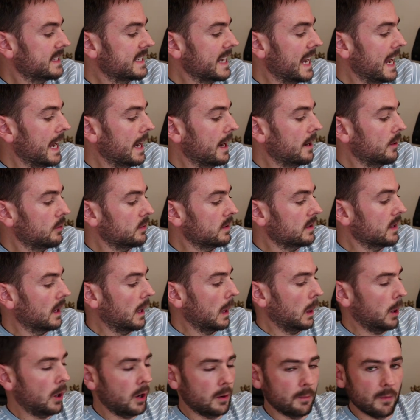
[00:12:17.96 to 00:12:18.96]
down
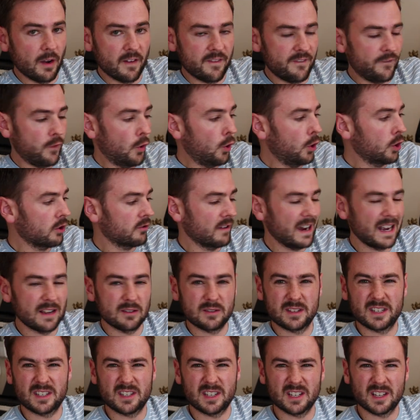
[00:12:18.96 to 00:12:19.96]
along my
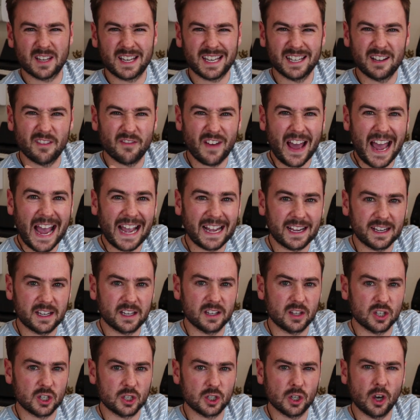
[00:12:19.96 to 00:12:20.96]
foreground to kind of
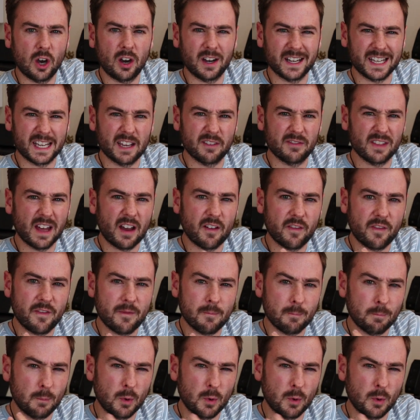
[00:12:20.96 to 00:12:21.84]
anchor the shot and give that